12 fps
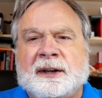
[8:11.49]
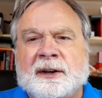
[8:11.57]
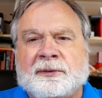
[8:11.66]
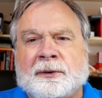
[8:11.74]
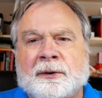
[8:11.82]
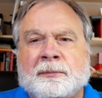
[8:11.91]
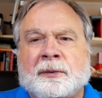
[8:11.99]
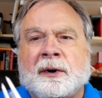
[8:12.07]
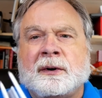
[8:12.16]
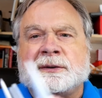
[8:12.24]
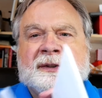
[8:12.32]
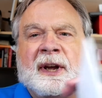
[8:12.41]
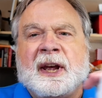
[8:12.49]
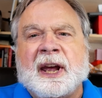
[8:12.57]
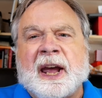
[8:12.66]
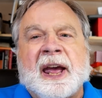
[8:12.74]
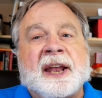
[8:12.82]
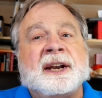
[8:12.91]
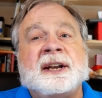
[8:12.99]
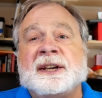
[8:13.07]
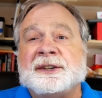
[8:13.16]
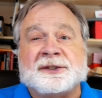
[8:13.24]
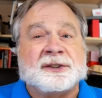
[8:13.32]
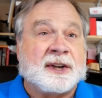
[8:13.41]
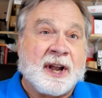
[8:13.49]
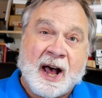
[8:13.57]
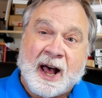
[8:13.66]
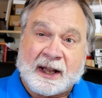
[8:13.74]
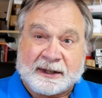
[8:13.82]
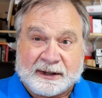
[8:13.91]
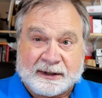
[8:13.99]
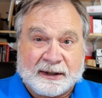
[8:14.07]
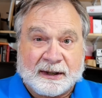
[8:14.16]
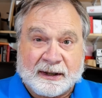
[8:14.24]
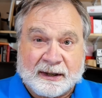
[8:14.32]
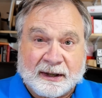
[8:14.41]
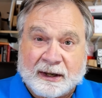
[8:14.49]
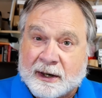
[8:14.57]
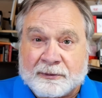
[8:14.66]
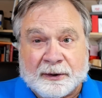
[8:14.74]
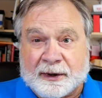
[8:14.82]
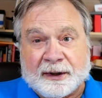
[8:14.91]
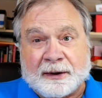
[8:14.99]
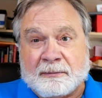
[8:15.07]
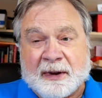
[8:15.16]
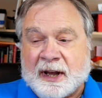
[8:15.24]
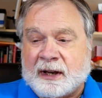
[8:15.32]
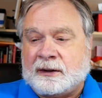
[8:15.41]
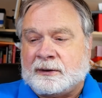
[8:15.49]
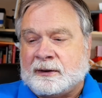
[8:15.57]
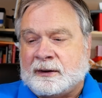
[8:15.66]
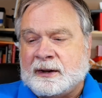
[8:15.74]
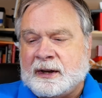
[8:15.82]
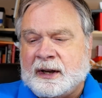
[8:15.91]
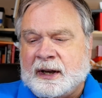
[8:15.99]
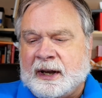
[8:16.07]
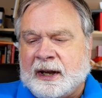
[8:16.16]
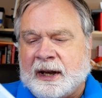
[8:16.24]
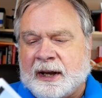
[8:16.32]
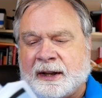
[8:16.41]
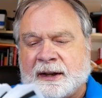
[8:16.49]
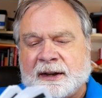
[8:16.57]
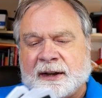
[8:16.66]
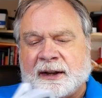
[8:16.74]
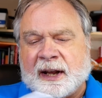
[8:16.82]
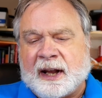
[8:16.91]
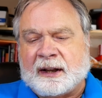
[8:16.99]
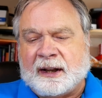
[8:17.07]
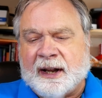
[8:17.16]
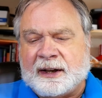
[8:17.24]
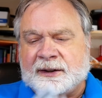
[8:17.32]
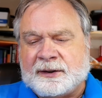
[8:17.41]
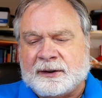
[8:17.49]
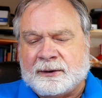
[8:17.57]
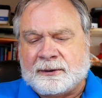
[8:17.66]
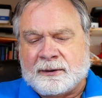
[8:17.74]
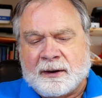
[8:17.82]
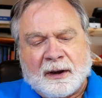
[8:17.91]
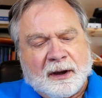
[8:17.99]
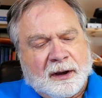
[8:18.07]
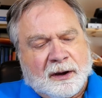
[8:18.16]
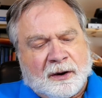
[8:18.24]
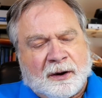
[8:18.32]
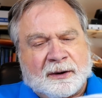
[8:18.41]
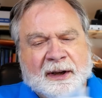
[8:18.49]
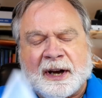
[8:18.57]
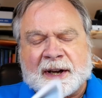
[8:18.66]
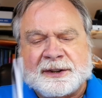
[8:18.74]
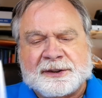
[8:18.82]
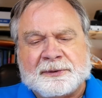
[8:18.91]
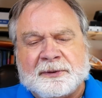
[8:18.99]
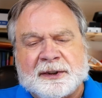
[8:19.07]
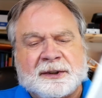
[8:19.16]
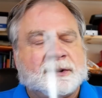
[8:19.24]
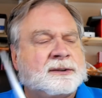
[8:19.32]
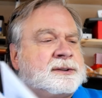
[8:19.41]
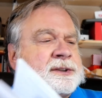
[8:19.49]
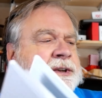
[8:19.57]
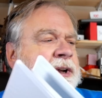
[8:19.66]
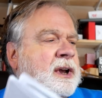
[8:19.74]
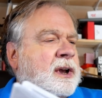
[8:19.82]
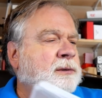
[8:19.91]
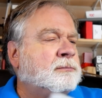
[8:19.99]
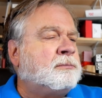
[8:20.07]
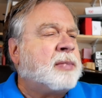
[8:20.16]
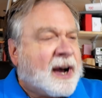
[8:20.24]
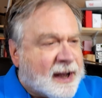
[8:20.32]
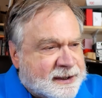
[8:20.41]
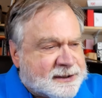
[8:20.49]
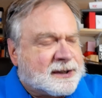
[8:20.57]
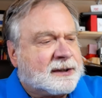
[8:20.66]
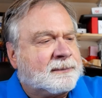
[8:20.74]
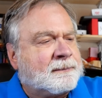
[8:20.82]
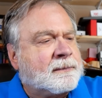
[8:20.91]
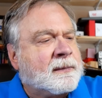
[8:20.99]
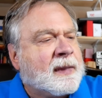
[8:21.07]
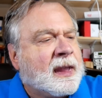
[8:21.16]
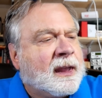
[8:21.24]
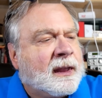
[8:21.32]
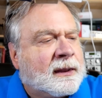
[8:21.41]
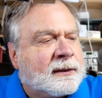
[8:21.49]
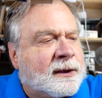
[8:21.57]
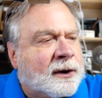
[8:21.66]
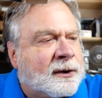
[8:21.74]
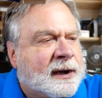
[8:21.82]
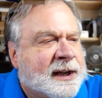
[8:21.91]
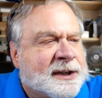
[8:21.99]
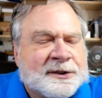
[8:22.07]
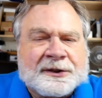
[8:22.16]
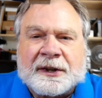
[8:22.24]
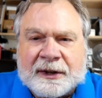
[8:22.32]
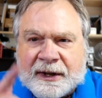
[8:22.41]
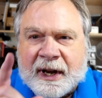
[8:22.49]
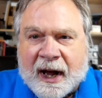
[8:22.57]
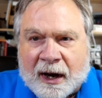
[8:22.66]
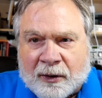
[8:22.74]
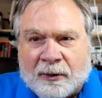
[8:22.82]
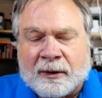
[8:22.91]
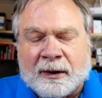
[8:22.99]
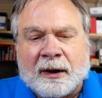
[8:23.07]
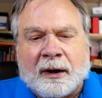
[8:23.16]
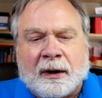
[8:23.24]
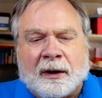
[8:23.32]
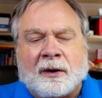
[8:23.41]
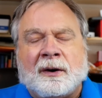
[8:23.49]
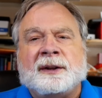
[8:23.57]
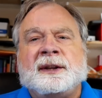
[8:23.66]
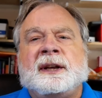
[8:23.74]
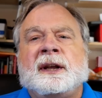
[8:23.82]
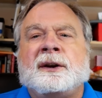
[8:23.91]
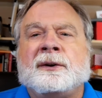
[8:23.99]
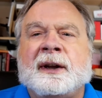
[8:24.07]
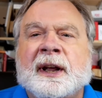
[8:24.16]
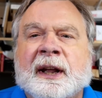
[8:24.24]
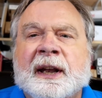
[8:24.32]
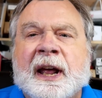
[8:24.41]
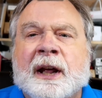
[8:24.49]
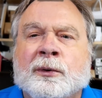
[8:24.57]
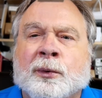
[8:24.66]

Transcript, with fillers: different approach, and it is not covered in the manual. And that led to all kinds of issues. But there is now on the internet at